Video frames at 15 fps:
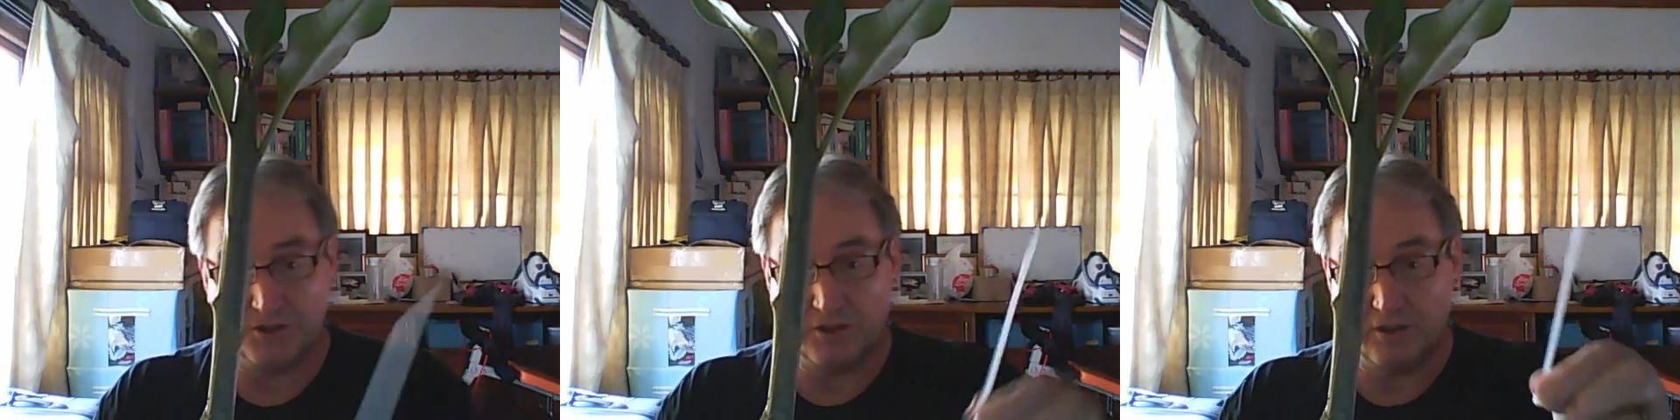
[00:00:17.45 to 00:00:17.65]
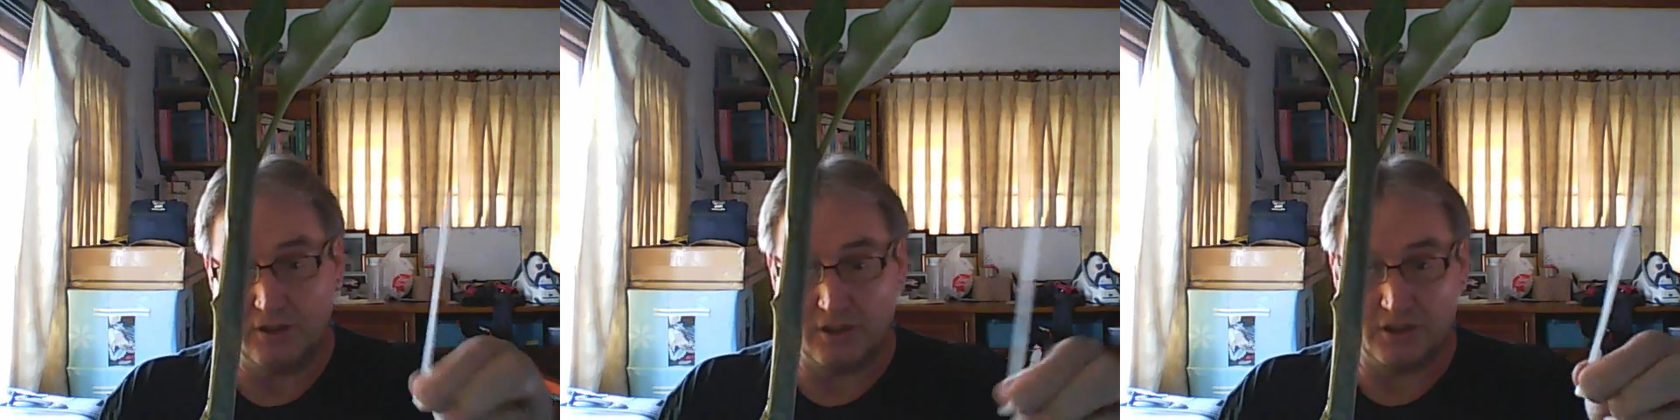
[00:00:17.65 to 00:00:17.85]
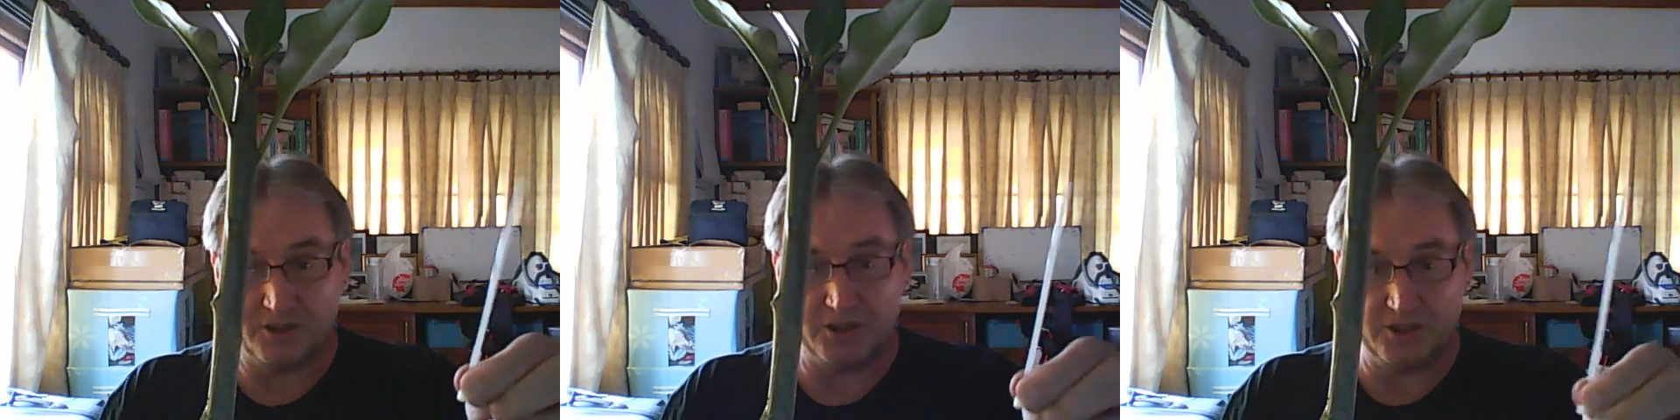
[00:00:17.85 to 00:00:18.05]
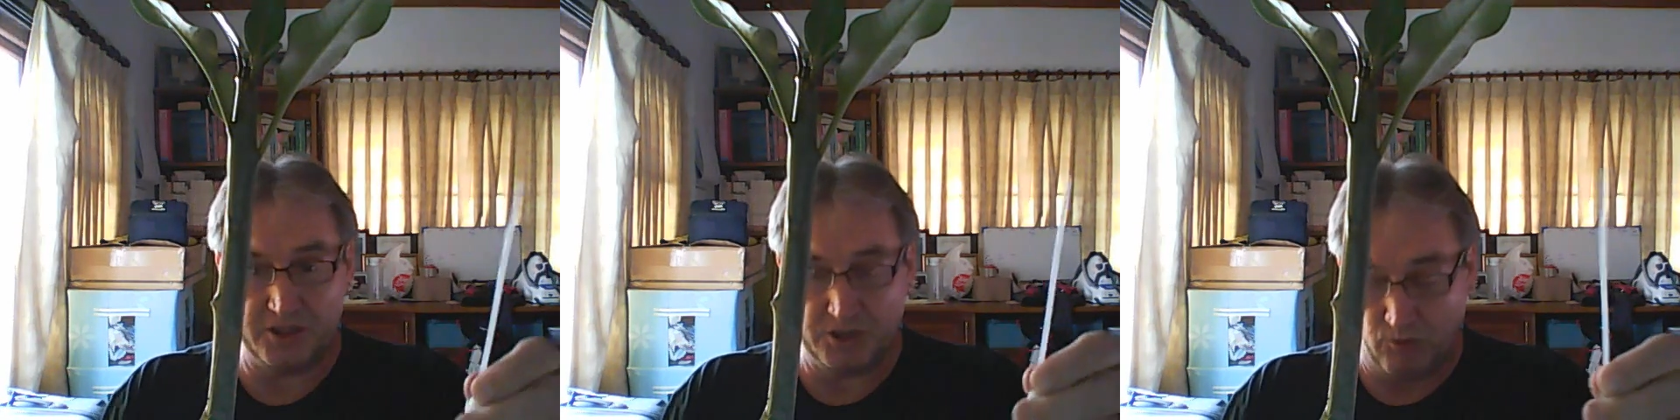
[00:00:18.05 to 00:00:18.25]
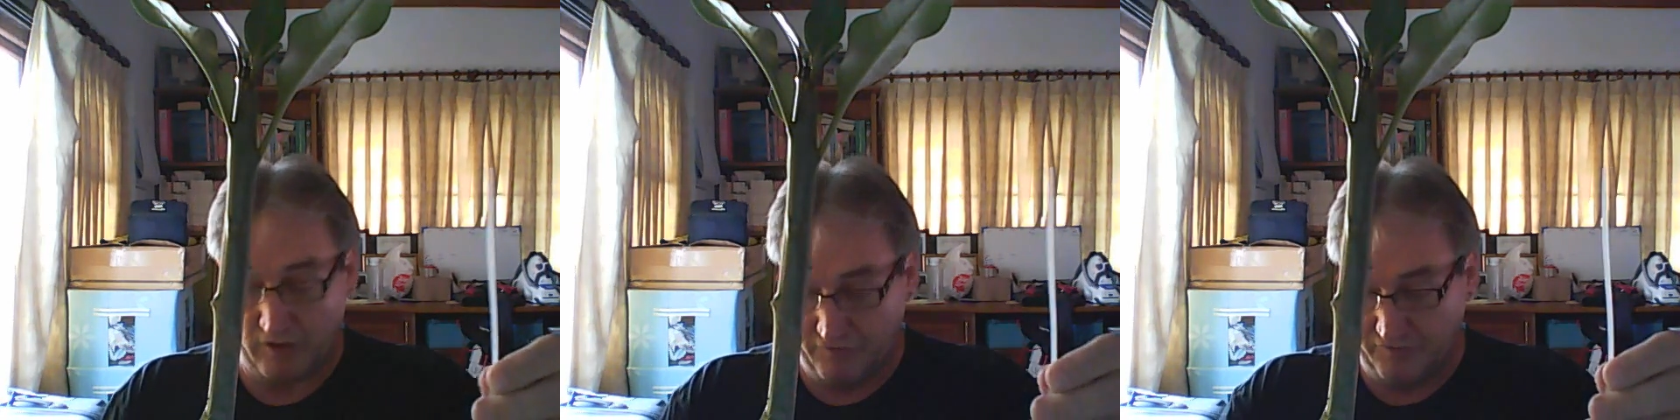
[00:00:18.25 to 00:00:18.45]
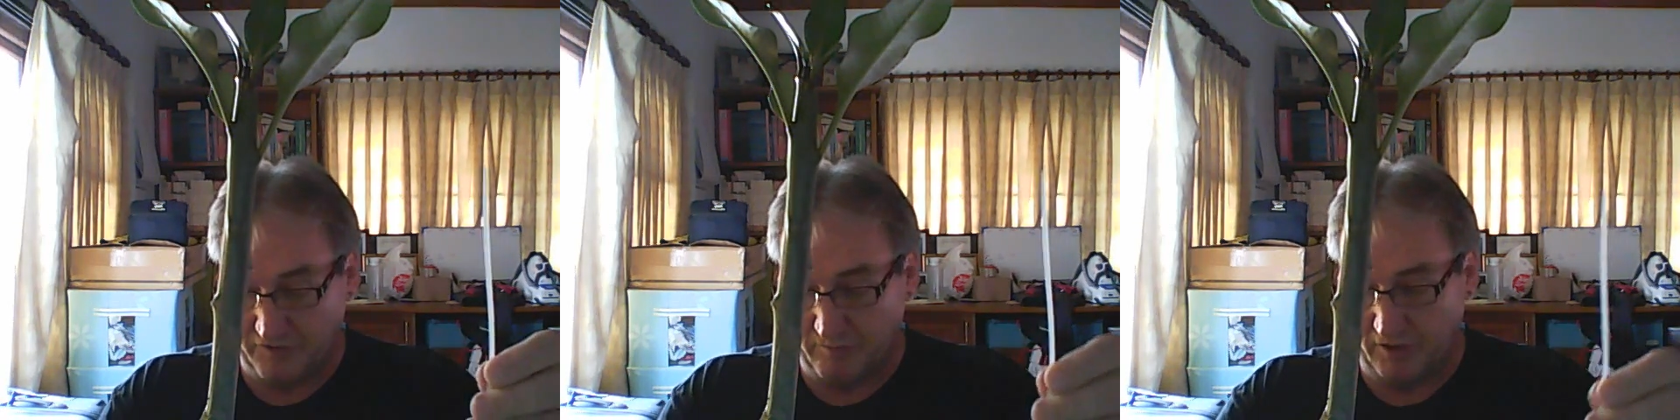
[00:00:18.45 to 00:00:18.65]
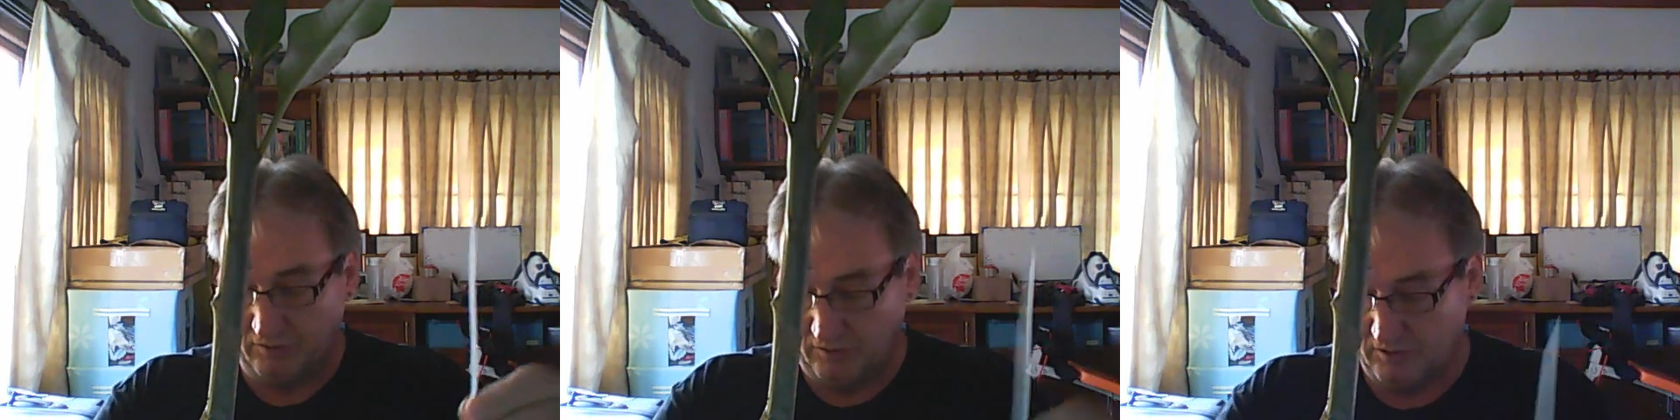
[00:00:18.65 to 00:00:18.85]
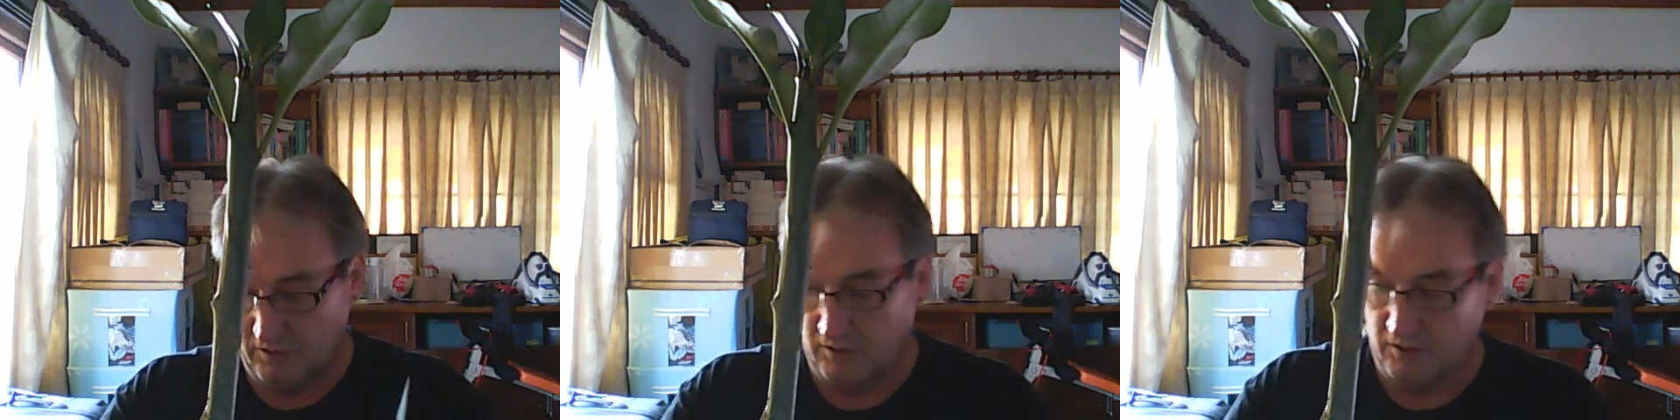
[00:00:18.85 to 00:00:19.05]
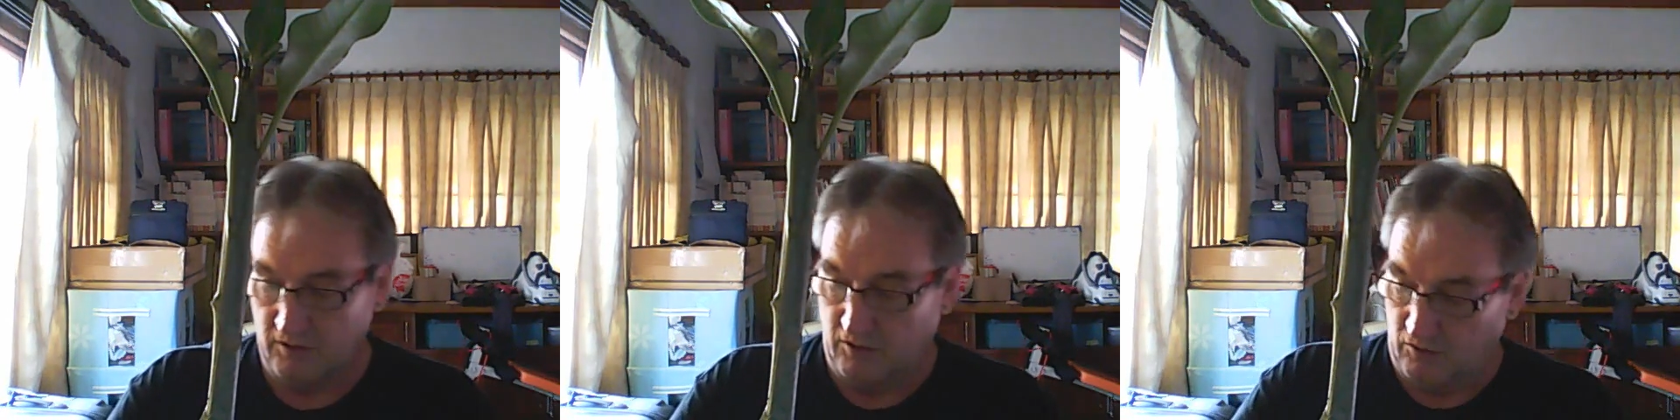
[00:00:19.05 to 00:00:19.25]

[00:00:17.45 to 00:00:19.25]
a 6-inch or 150mm